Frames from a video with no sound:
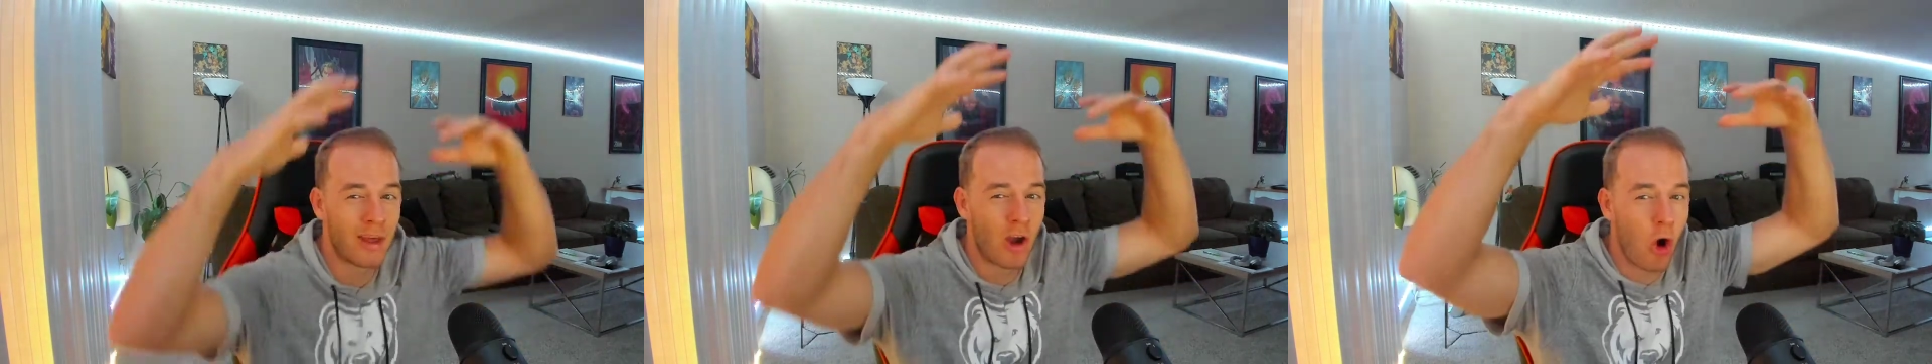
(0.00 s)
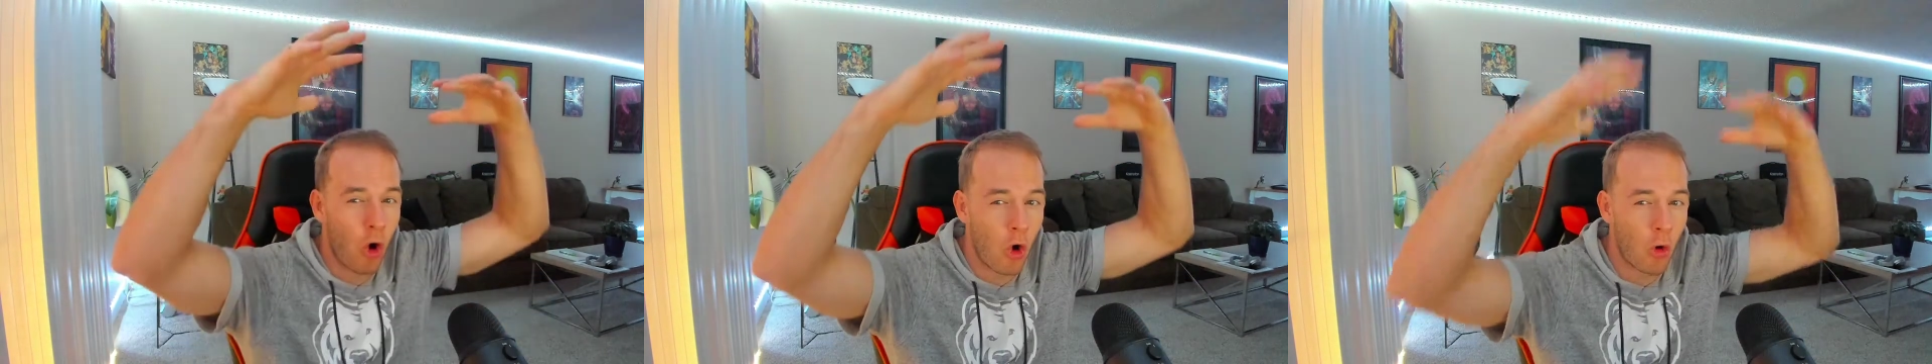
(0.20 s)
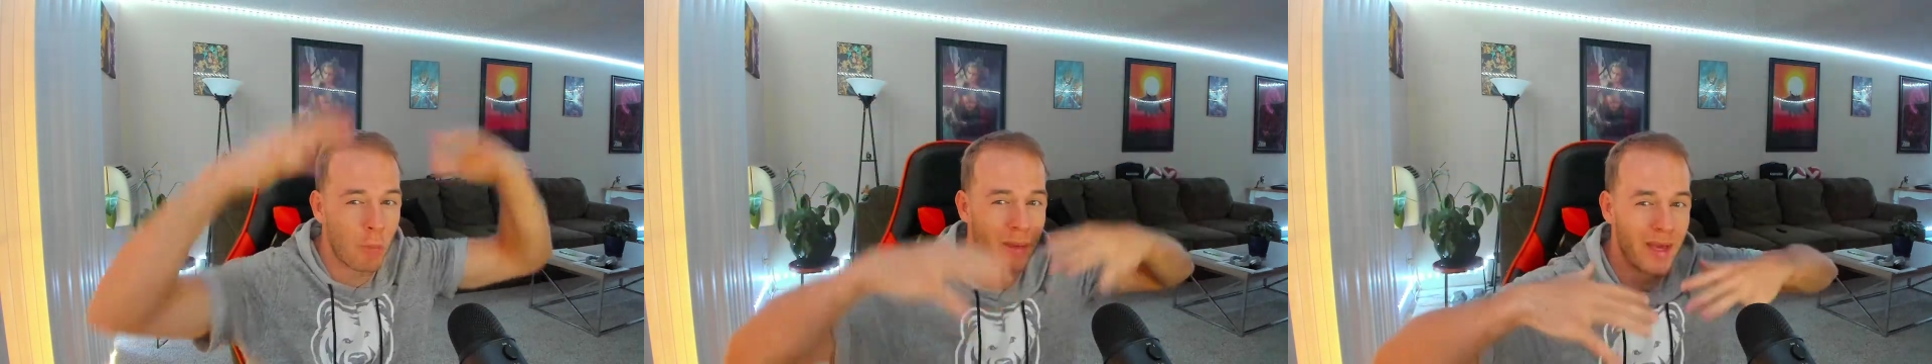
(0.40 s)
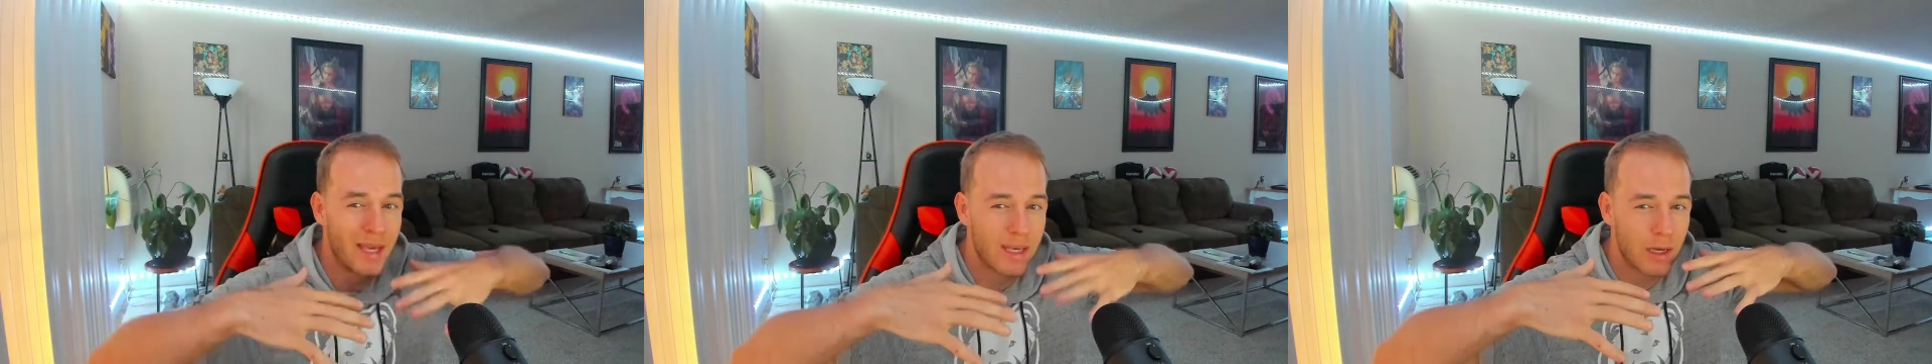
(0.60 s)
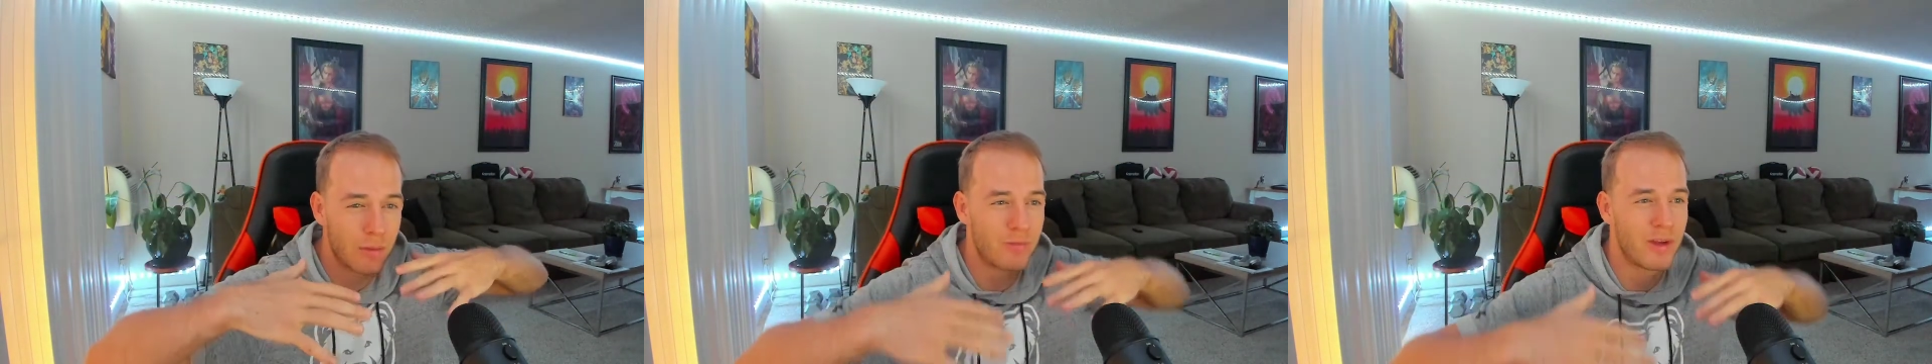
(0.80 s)
all make
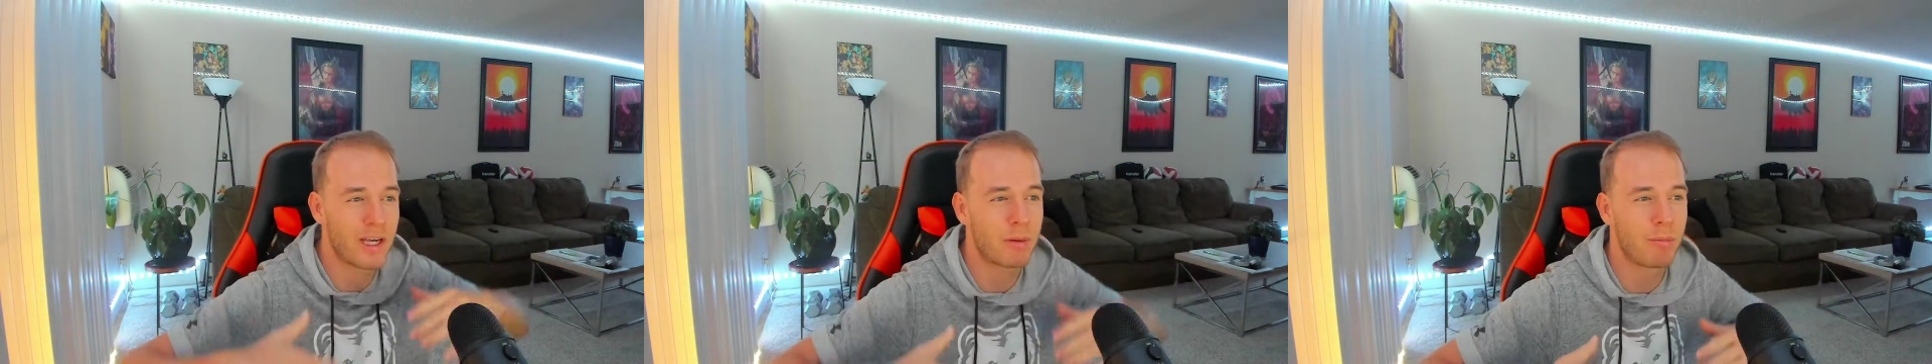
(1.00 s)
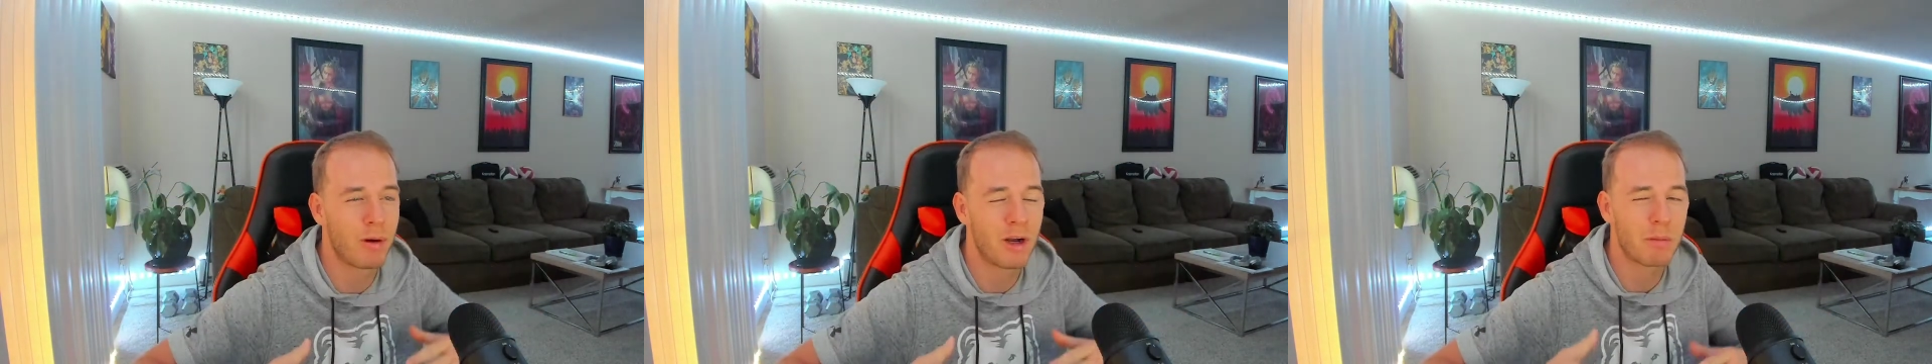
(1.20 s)
up Vegapunk,